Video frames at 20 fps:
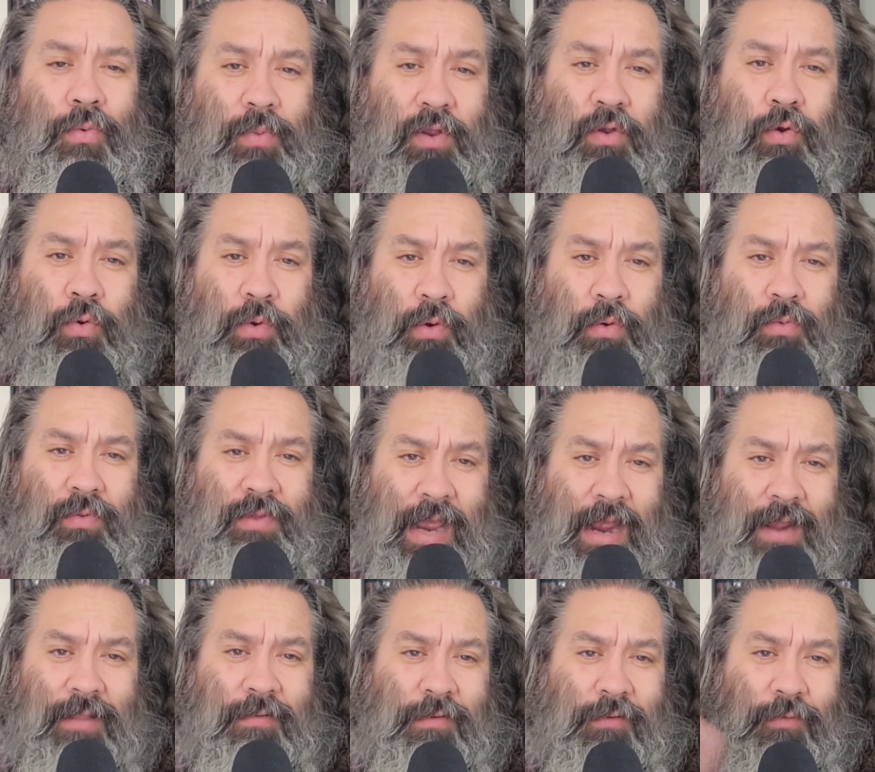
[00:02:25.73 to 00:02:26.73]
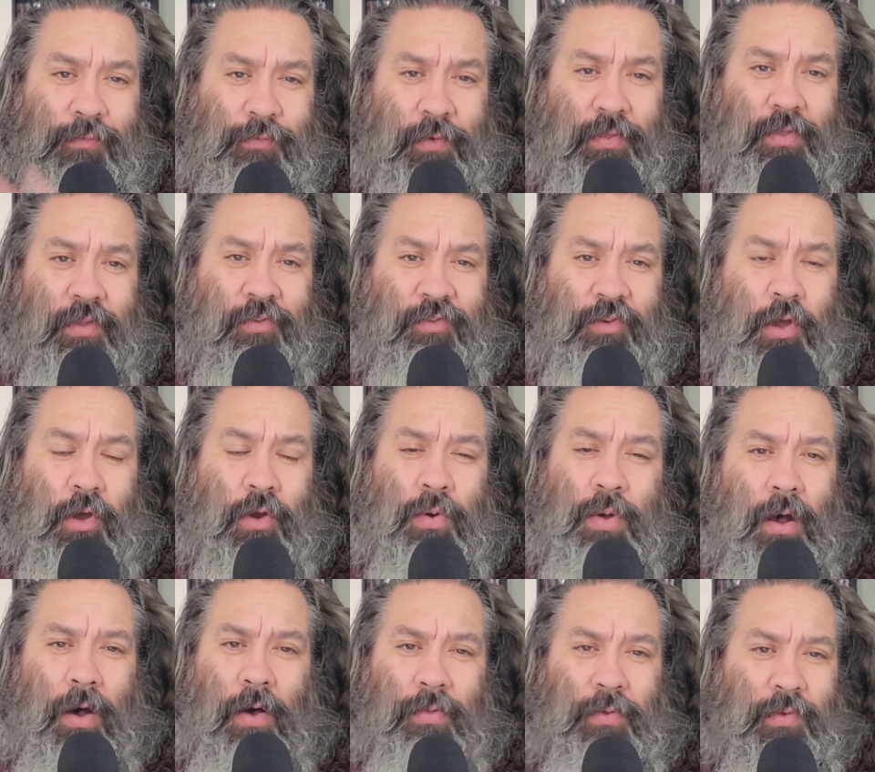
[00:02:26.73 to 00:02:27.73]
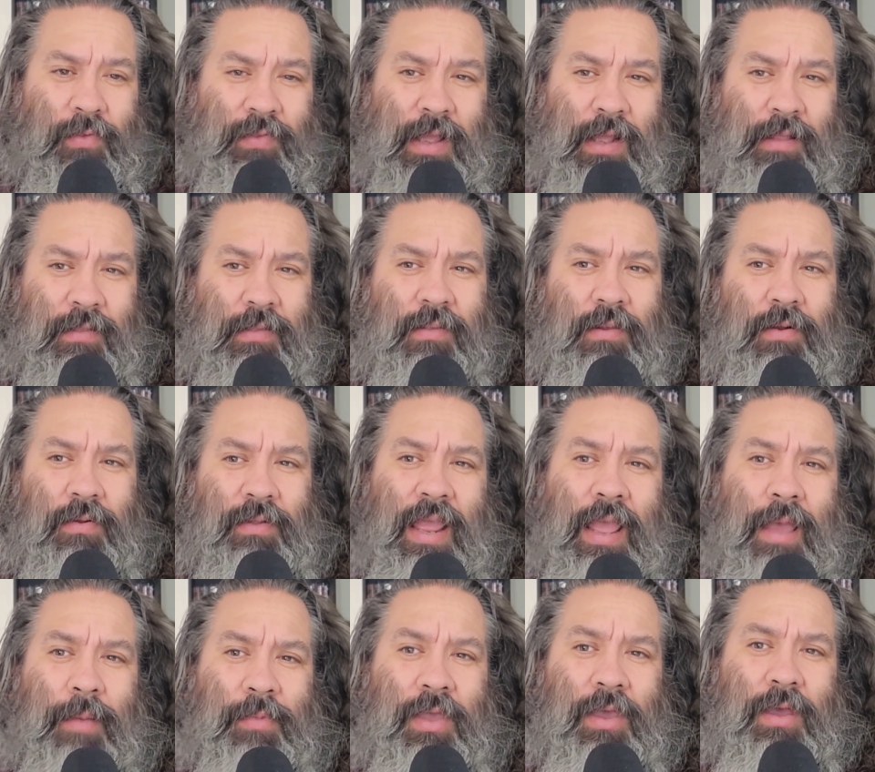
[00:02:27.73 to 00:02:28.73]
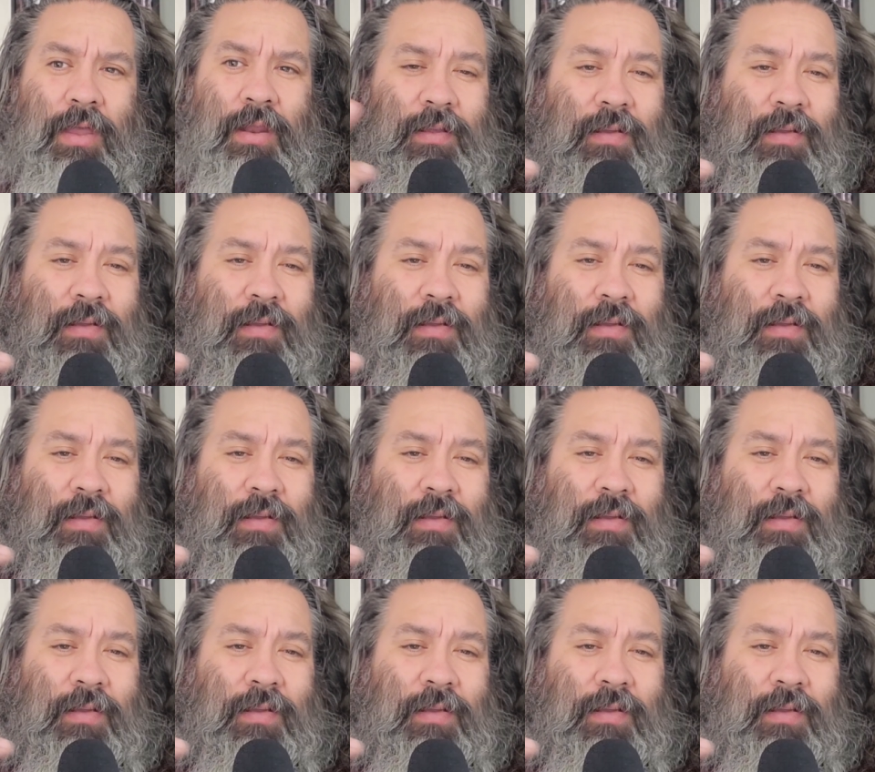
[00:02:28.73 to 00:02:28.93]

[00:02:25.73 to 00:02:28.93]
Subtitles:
recruit dancers for the show, all those dances are damn good.